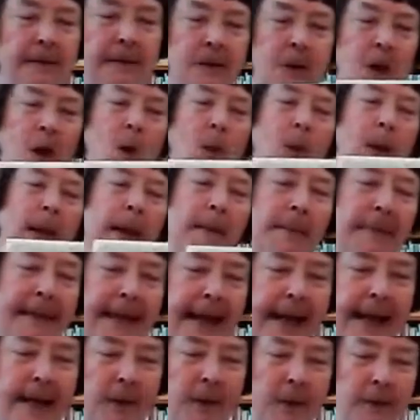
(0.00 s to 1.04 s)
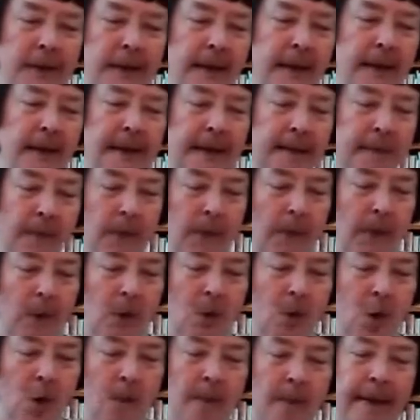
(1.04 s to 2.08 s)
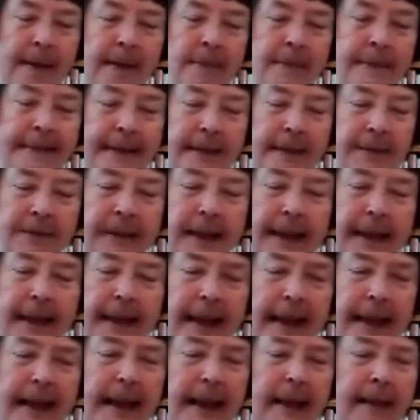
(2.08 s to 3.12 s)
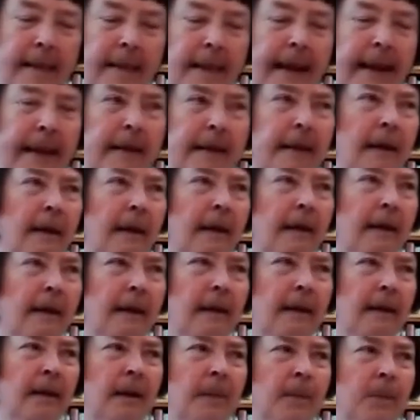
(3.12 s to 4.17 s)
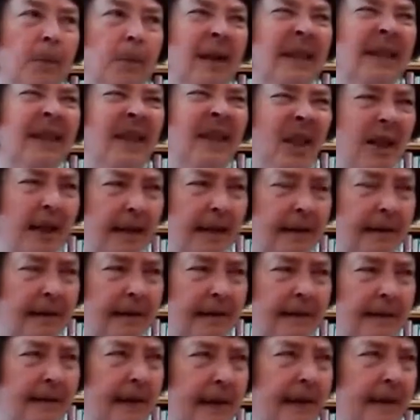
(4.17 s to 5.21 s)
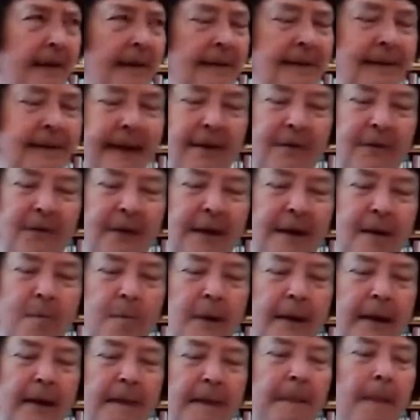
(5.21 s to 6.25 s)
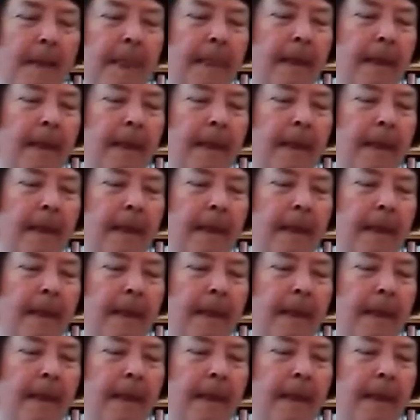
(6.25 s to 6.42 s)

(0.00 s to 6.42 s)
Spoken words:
so potatoes in a double row, all by themselves. And then the Brescia, is that how you say it, family?